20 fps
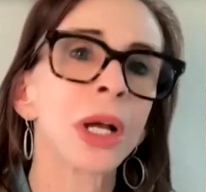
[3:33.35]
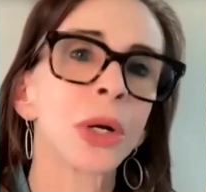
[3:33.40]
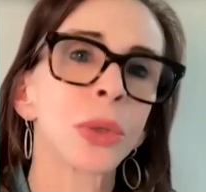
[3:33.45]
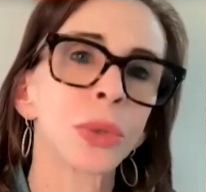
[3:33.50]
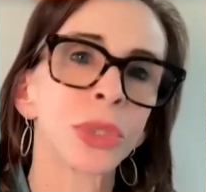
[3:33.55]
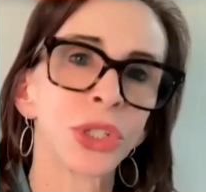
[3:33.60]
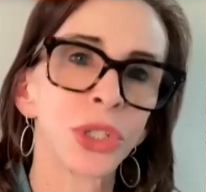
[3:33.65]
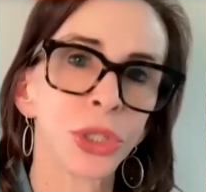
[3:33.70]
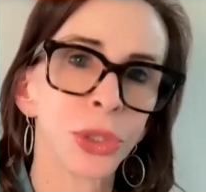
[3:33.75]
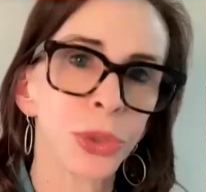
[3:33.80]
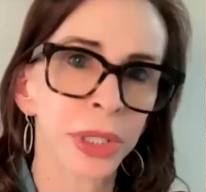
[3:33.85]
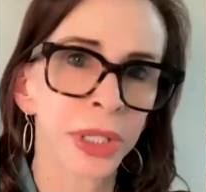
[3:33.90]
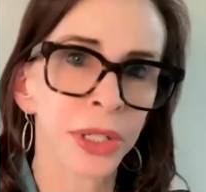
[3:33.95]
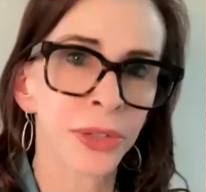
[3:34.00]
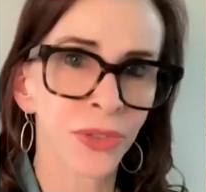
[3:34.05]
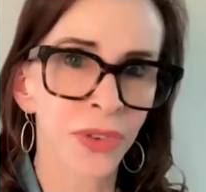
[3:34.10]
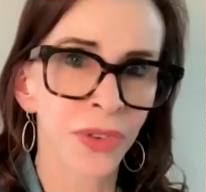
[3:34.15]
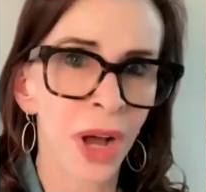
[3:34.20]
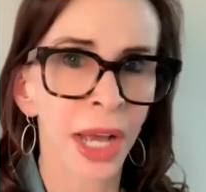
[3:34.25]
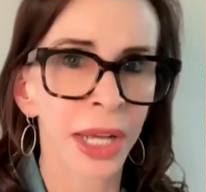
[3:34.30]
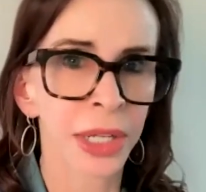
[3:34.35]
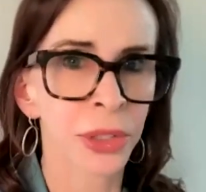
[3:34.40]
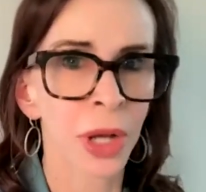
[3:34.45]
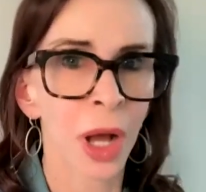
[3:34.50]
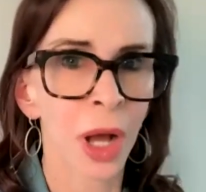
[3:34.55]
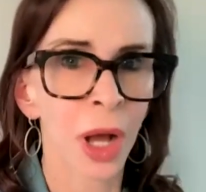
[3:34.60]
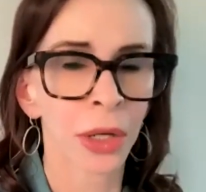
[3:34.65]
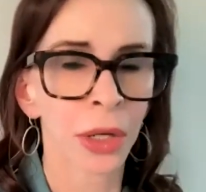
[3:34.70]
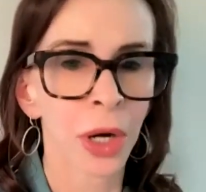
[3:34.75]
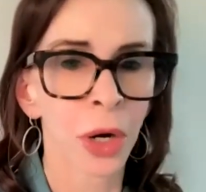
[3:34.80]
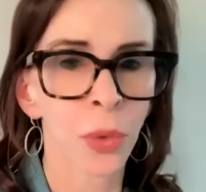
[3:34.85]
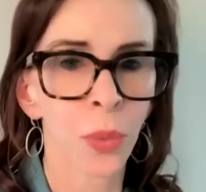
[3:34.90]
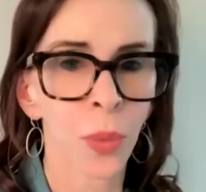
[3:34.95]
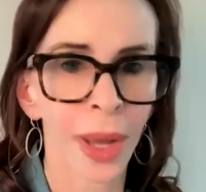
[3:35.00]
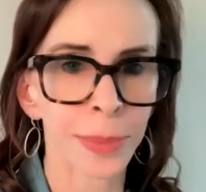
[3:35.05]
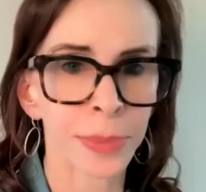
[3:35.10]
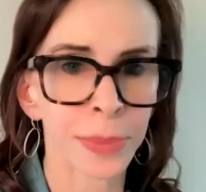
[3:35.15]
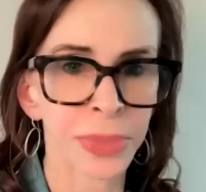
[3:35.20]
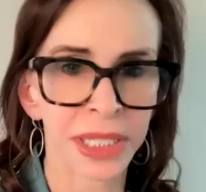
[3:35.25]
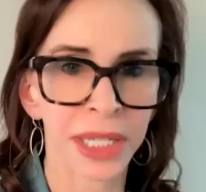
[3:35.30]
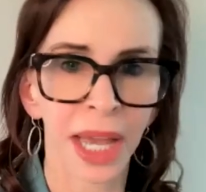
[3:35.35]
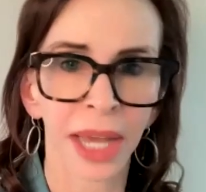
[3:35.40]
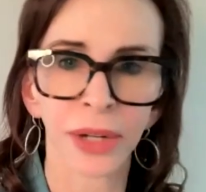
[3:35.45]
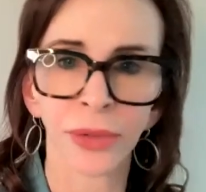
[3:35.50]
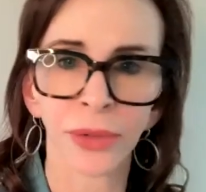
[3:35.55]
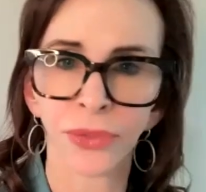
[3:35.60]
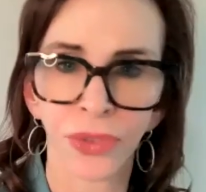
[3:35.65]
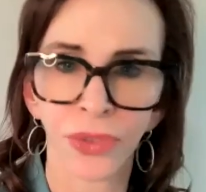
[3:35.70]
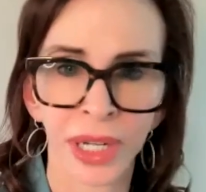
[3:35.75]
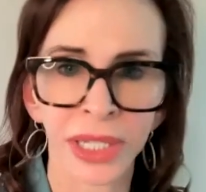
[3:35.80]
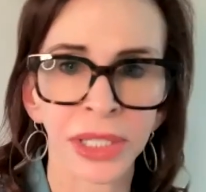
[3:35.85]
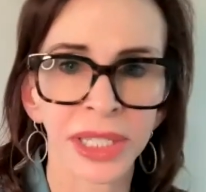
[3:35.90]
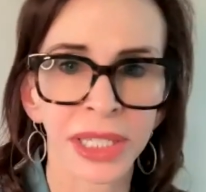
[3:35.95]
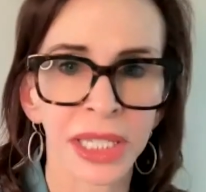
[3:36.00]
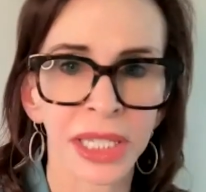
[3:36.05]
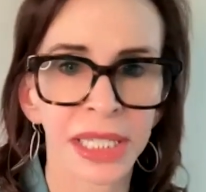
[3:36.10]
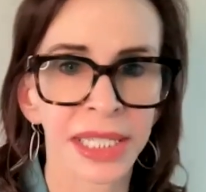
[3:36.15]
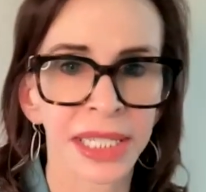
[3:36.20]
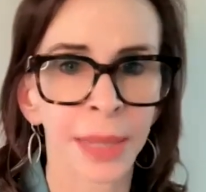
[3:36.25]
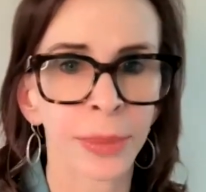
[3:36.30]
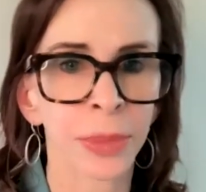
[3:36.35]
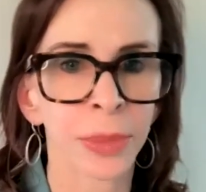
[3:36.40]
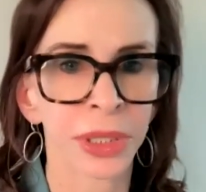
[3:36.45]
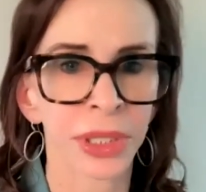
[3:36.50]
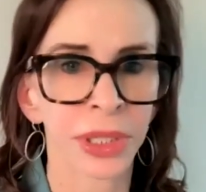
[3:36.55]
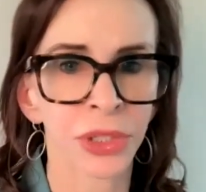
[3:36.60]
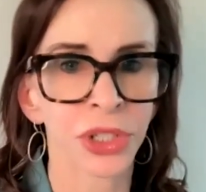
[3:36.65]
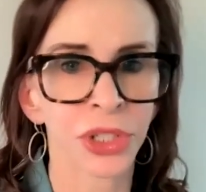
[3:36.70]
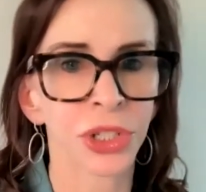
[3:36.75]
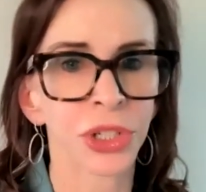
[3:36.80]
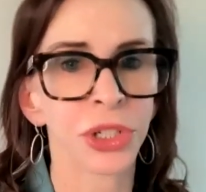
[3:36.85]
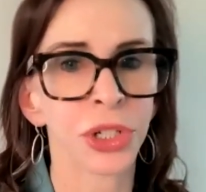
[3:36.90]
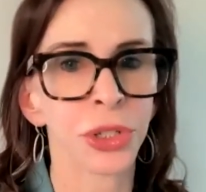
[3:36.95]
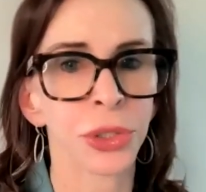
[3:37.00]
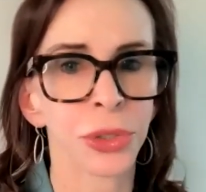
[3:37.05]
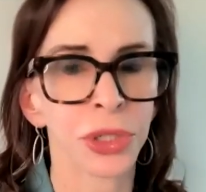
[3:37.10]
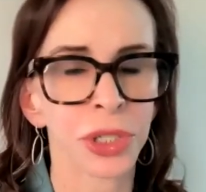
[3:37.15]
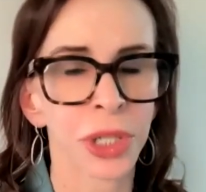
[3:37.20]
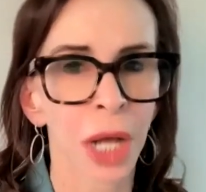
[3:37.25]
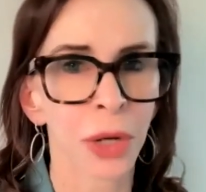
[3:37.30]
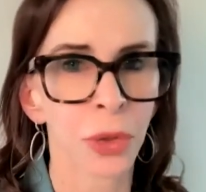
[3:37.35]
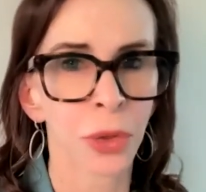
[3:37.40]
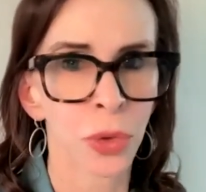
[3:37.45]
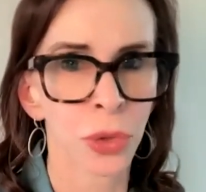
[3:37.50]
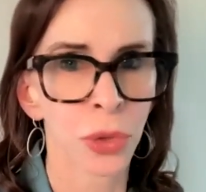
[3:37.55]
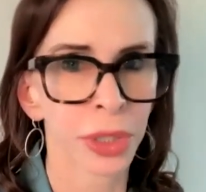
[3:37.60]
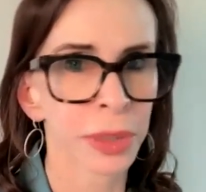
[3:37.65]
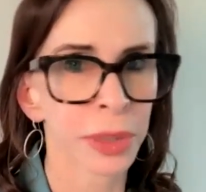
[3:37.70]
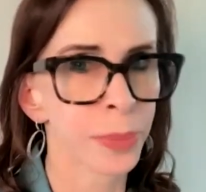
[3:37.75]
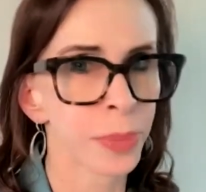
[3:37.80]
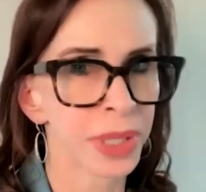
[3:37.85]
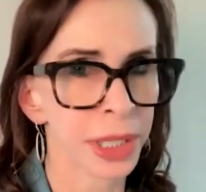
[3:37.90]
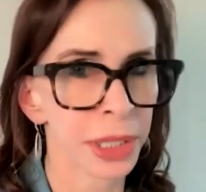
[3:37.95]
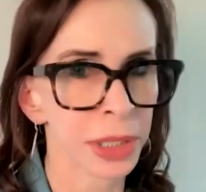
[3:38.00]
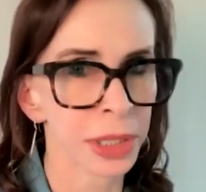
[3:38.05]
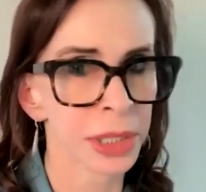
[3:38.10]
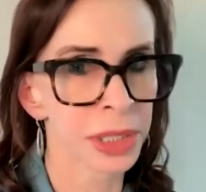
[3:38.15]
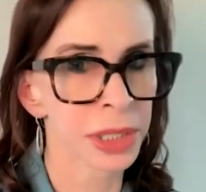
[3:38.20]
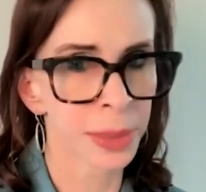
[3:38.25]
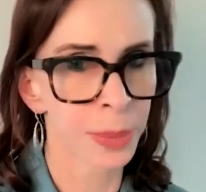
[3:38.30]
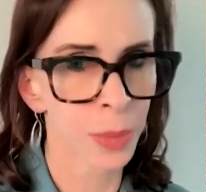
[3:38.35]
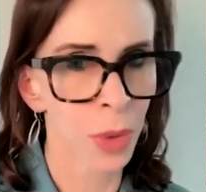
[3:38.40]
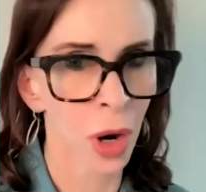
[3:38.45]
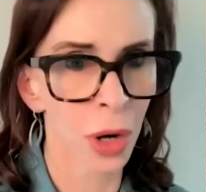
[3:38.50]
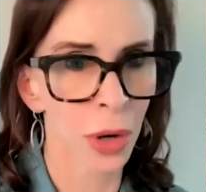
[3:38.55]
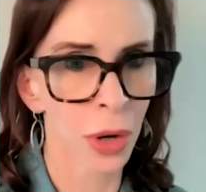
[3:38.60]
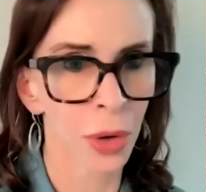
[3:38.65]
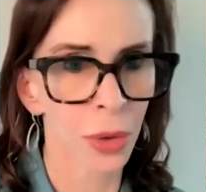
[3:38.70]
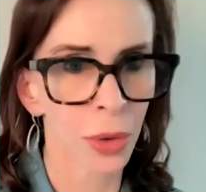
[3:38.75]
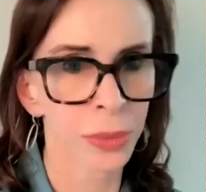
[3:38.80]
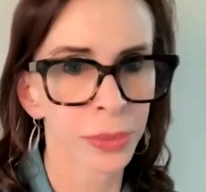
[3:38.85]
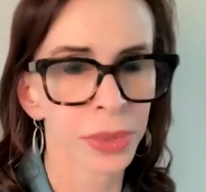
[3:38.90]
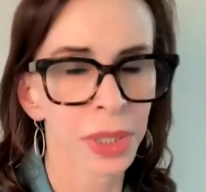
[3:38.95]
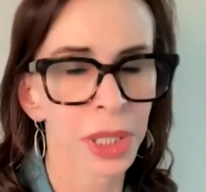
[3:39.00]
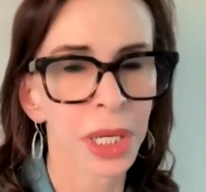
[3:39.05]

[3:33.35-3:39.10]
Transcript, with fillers: which you can find on our website, friendsofthesemelininstitute.org, beginning tomorrow.